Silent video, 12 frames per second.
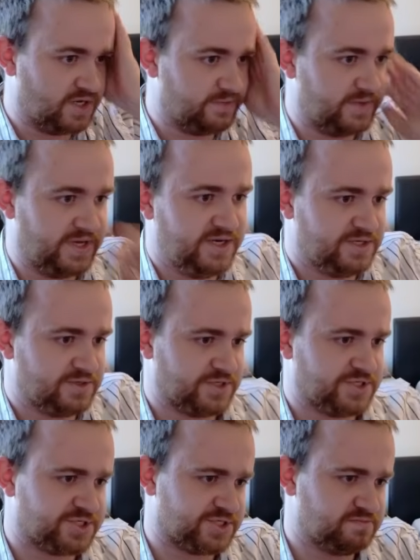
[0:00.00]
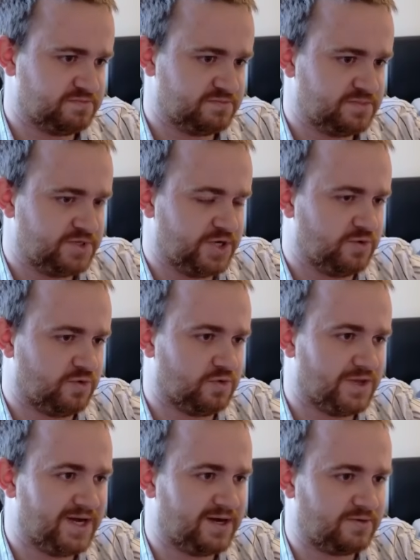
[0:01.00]
Here, do I just go
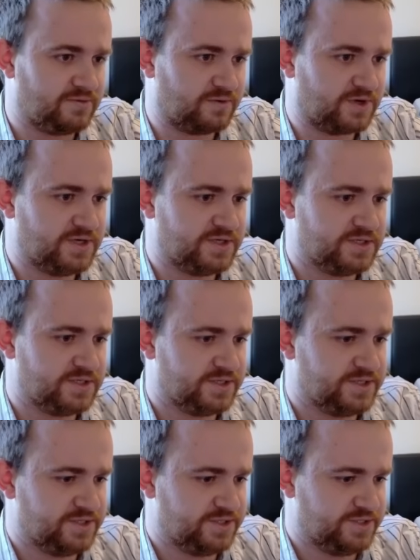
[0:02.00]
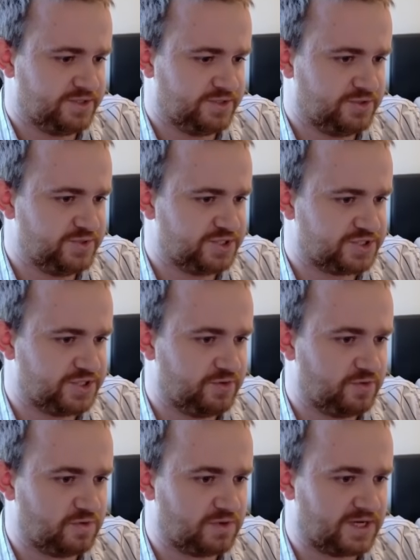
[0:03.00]
all out, right? Do we just
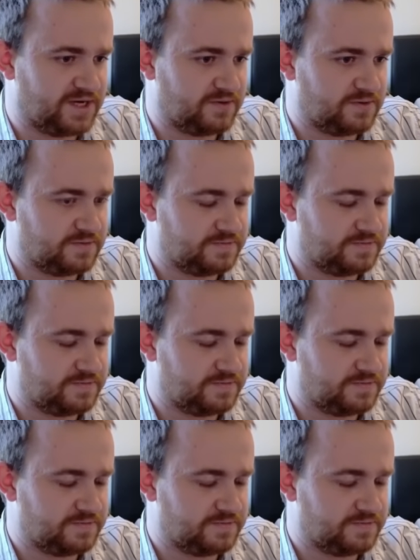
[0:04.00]
go all out?